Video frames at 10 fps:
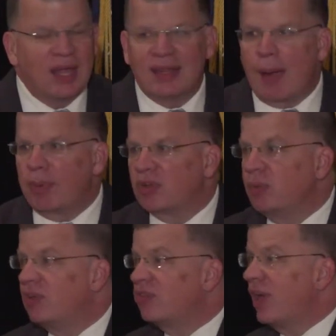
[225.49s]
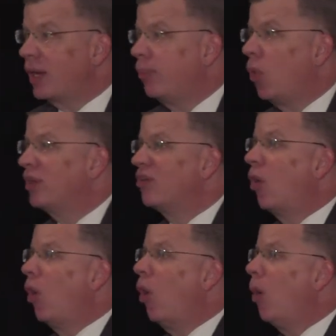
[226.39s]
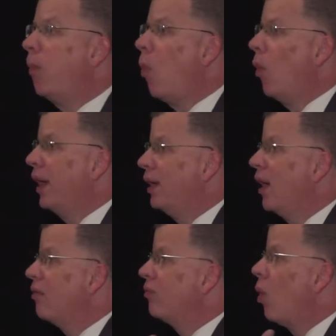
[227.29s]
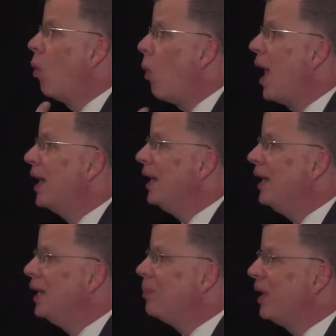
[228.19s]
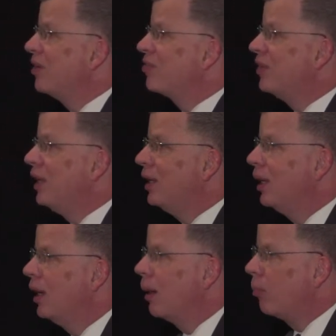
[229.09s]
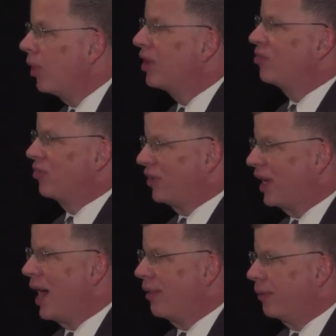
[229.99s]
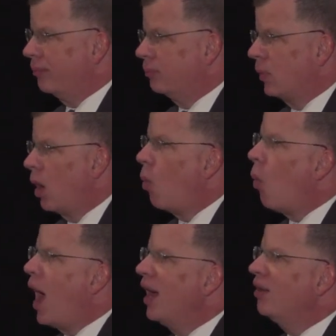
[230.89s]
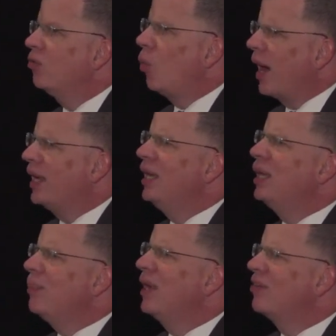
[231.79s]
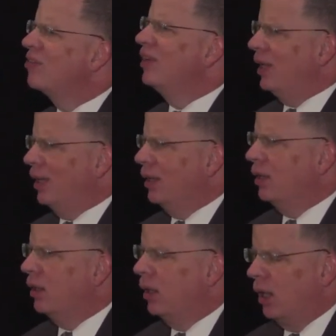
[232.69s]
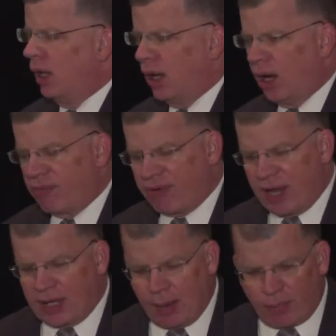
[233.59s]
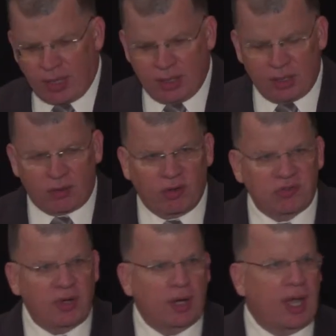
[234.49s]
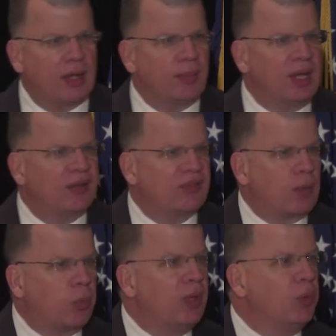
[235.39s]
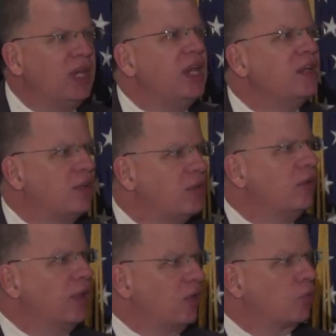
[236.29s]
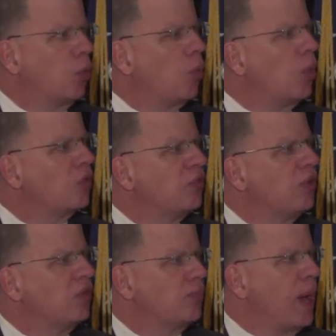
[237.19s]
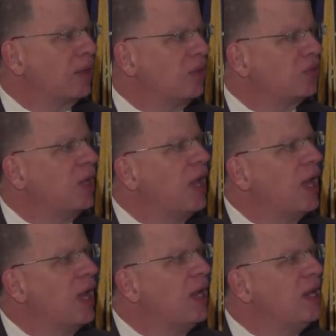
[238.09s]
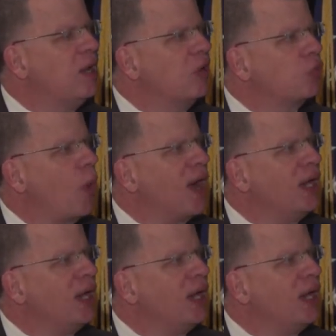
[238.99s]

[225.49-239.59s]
And that brings me to the second point, the whole point of why EDPNC brings us together. Why EDPNC? Frank Emery and Chris Chung came to me and said, we need to do this. We're serious about this. And here's why